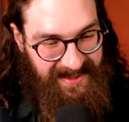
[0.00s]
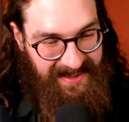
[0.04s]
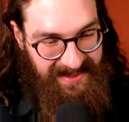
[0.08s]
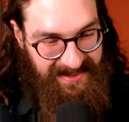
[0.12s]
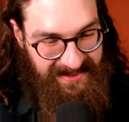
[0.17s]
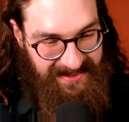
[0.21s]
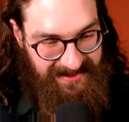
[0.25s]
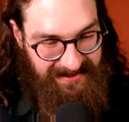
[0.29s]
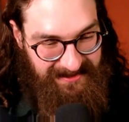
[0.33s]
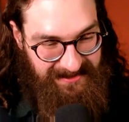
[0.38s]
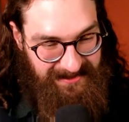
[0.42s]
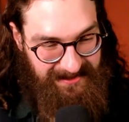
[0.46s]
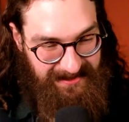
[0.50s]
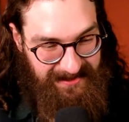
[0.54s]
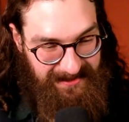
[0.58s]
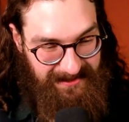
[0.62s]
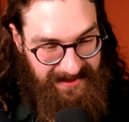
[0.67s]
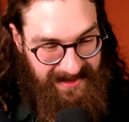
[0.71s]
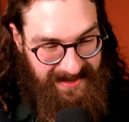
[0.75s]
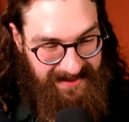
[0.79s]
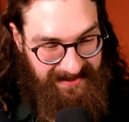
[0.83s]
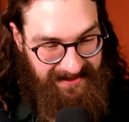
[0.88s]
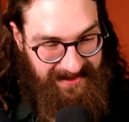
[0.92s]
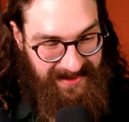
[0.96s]
So
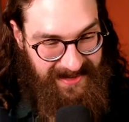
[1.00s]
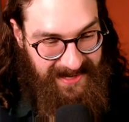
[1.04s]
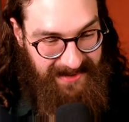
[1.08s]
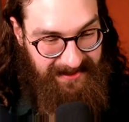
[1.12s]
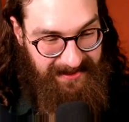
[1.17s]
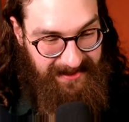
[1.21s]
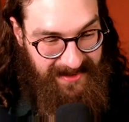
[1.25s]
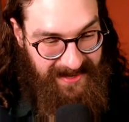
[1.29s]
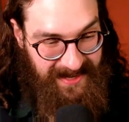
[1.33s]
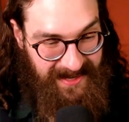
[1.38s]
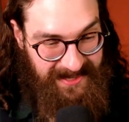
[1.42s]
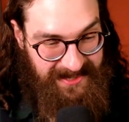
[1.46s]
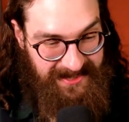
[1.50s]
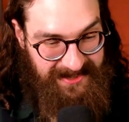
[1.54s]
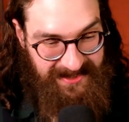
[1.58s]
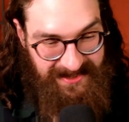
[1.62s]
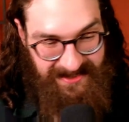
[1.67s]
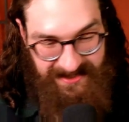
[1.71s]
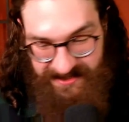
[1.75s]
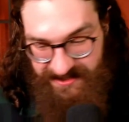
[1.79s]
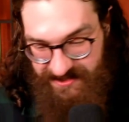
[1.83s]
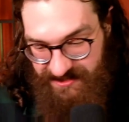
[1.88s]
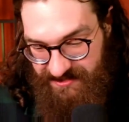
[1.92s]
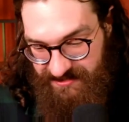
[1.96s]
what, what I would actually
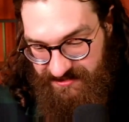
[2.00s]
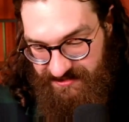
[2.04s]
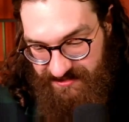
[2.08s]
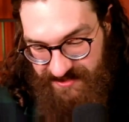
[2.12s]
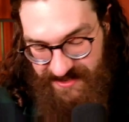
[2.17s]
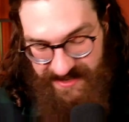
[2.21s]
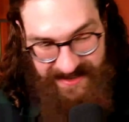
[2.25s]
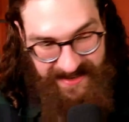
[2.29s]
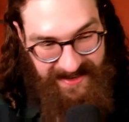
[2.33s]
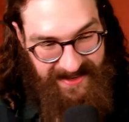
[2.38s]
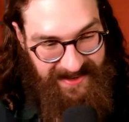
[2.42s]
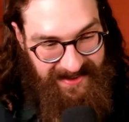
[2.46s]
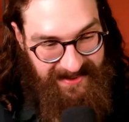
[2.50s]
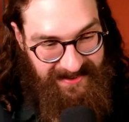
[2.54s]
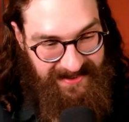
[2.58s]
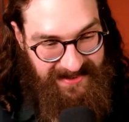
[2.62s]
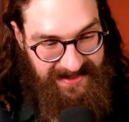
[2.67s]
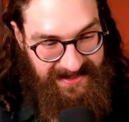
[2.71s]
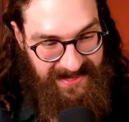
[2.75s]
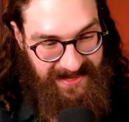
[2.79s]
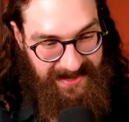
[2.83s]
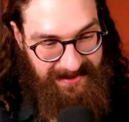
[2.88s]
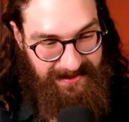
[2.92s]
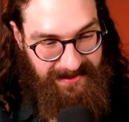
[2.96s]
do right now is
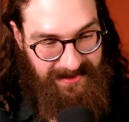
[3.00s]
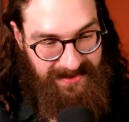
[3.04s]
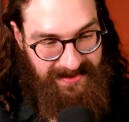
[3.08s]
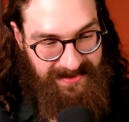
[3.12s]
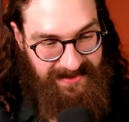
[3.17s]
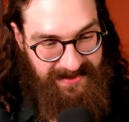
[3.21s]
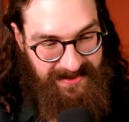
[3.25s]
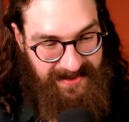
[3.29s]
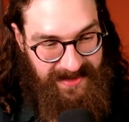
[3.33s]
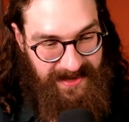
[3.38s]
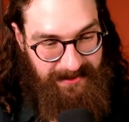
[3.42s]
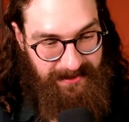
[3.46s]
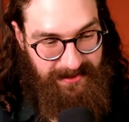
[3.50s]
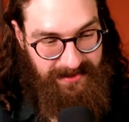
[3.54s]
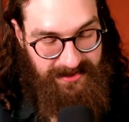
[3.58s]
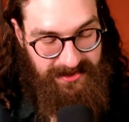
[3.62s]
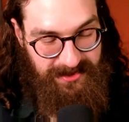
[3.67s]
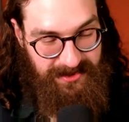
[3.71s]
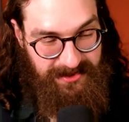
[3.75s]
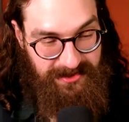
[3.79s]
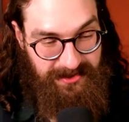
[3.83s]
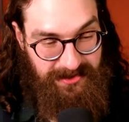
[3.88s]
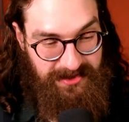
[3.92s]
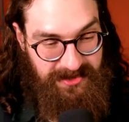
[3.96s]
I would I would
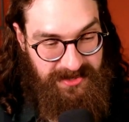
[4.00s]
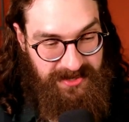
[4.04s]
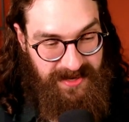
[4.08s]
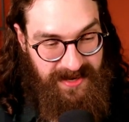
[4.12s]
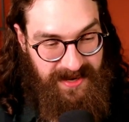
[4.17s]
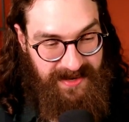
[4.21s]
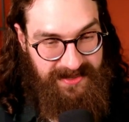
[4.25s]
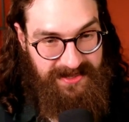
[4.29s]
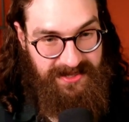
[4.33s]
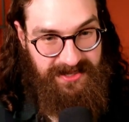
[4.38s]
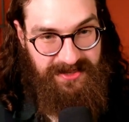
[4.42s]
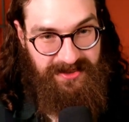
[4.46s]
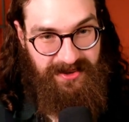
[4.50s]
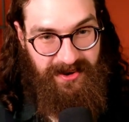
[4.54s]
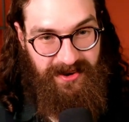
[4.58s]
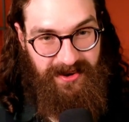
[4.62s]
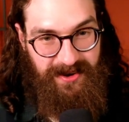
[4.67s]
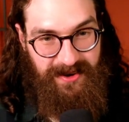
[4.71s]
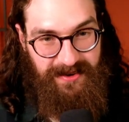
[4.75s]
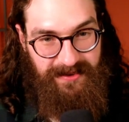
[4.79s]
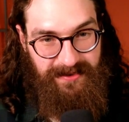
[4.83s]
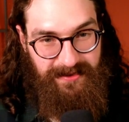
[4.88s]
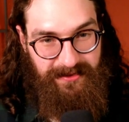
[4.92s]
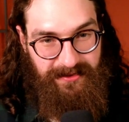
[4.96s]
just do select
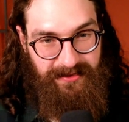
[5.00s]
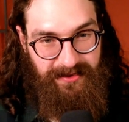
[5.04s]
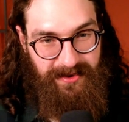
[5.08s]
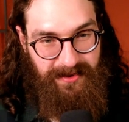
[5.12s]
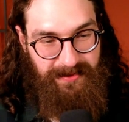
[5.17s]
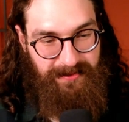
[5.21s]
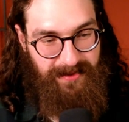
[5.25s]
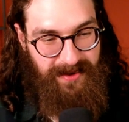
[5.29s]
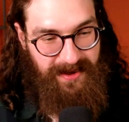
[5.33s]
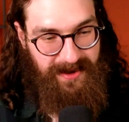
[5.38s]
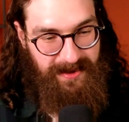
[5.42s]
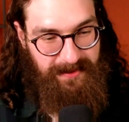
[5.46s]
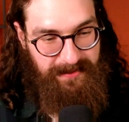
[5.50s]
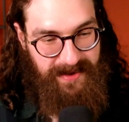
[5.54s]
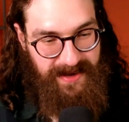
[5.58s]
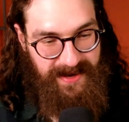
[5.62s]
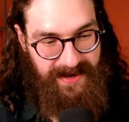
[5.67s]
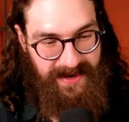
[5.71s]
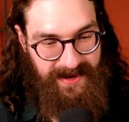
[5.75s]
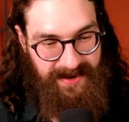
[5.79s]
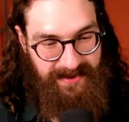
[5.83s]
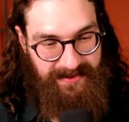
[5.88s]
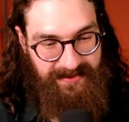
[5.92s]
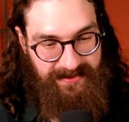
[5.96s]
star from Wallabag
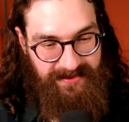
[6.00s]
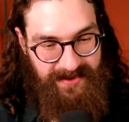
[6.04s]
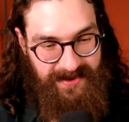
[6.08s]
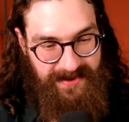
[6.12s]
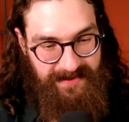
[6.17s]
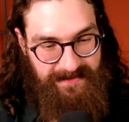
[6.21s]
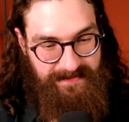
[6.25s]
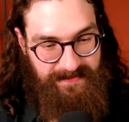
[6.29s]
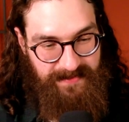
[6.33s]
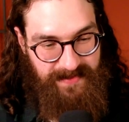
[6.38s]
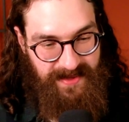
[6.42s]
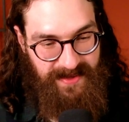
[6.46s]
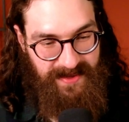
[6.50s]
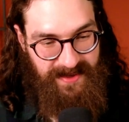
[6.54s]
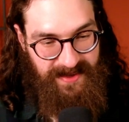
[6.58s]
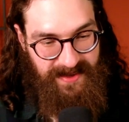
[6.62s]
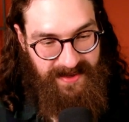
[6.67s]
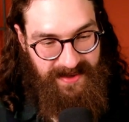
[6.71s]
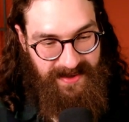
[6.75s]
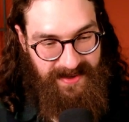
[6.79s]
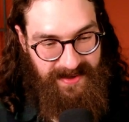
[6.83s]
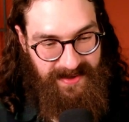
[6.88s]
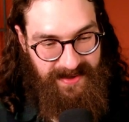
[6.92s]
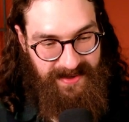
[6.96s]
entry. Mm-hmm.
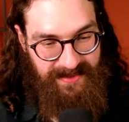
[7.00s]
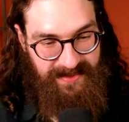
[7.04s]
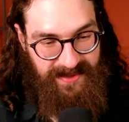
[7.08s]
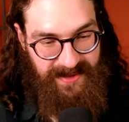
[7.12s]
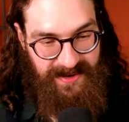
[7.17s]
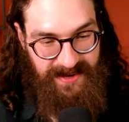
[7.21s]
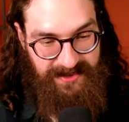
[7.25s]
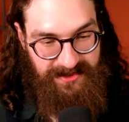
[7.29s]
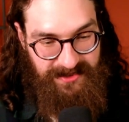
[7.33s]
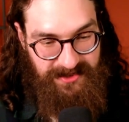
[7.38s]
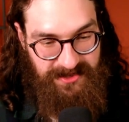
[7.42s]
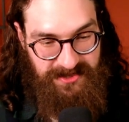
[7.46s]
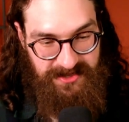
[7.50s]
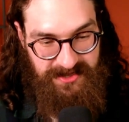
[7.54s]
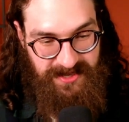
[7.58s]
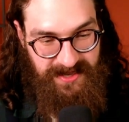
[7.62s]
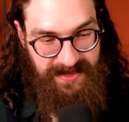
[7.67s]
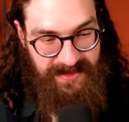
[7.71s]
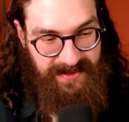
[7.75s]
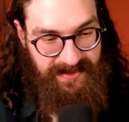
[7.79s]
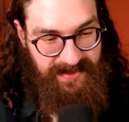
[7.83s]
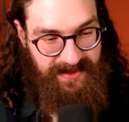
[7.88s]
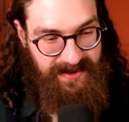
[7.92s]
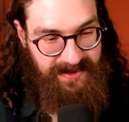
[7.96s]
And then I just see
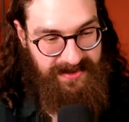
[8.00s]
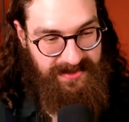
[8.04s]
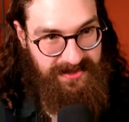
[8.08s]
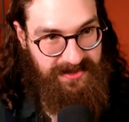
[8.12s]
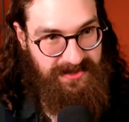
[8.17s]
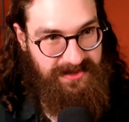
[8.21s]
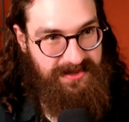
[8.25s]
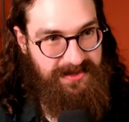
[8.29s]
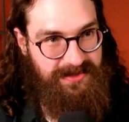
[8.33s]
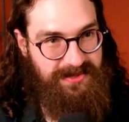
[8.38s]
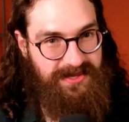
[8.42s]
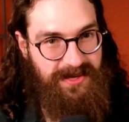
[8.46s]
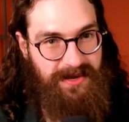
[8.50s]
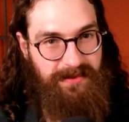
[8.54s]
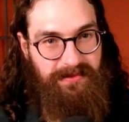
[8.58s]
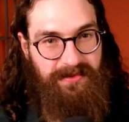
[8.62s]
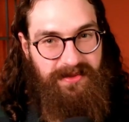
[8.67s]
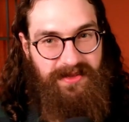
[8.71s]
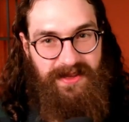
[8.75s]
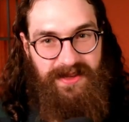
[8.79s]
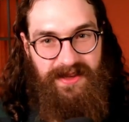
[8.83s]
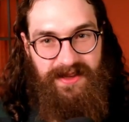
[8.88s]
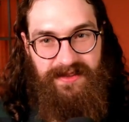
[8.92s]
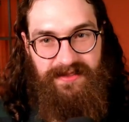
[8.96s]
that there's something
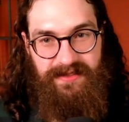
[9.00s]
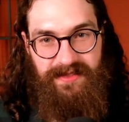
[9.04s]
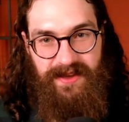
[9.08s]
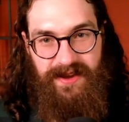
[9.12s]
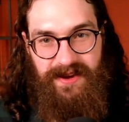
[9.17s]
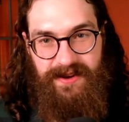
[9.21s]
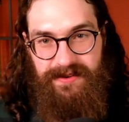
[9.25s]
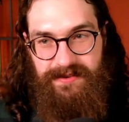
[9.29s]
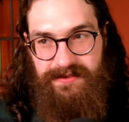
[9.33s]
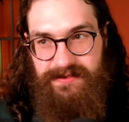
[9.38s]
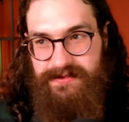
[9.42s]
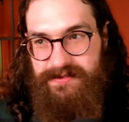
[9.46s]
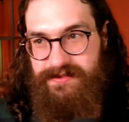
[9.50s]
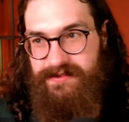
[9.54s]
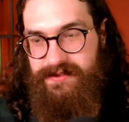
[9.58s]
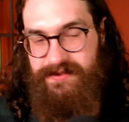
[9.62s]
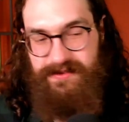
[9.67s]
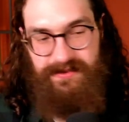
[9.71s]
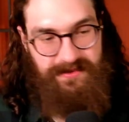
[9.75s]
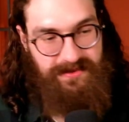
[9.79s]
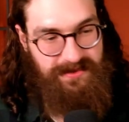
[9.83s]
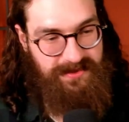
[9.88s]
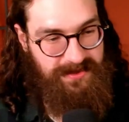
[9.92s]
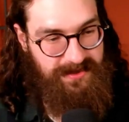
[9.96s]
in there.
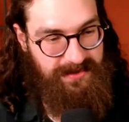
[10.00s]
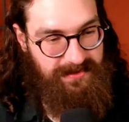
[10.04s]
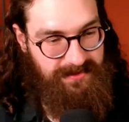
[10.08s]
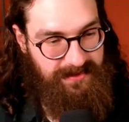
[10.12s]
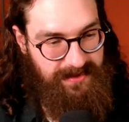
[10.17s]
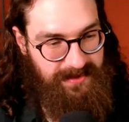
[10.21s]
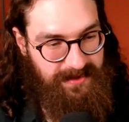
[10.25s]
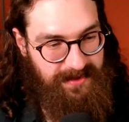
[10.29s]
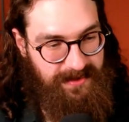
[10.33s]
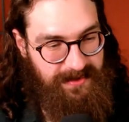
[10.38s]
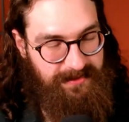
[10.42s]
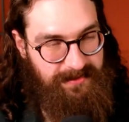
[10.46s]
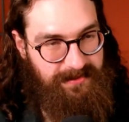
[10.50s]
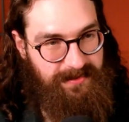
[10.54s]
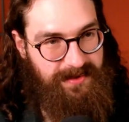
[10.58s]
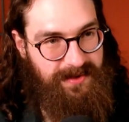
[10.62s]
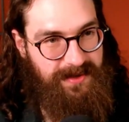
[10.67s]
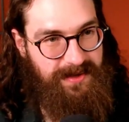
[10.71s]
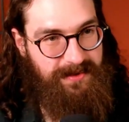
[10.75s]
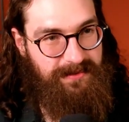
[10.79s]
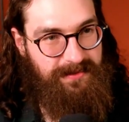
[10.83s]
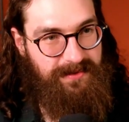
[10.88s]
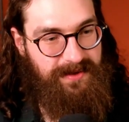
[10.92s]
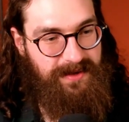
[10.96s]
Okay. It,
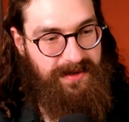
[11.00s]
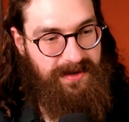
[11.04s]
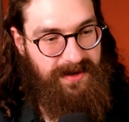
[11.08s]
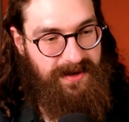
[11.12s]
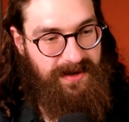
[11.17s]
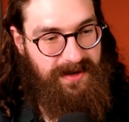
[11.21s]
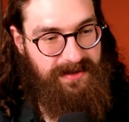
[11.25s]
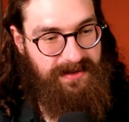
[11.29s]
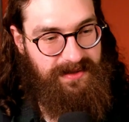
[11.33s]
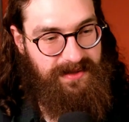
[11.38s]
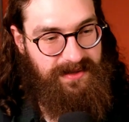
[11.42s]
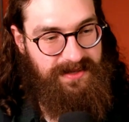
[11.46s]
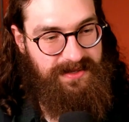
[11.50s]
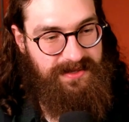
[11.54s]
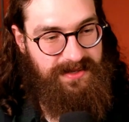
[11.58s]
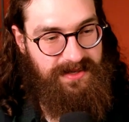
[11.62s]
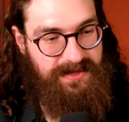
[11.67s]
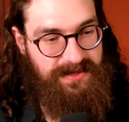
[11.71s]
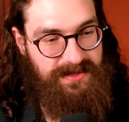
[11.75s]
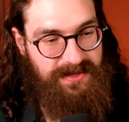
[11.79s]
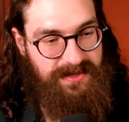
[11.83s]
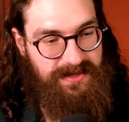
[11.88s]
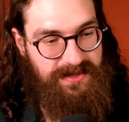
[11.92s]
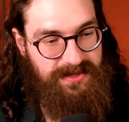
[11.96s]
it, yeah, at least I
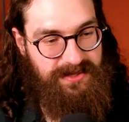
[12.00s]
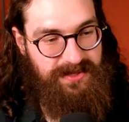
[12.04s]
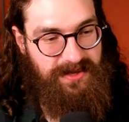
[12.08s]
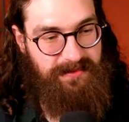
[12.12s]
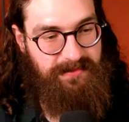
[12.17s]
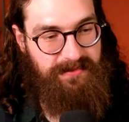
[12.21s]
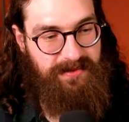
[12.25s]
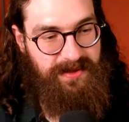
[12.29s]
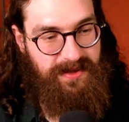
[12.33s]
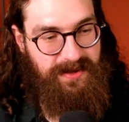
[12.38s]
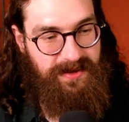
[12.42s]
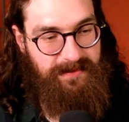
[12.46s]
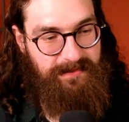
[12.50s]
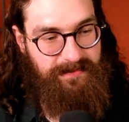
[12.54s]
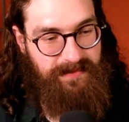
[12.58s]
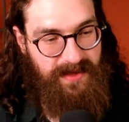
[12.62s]
see something.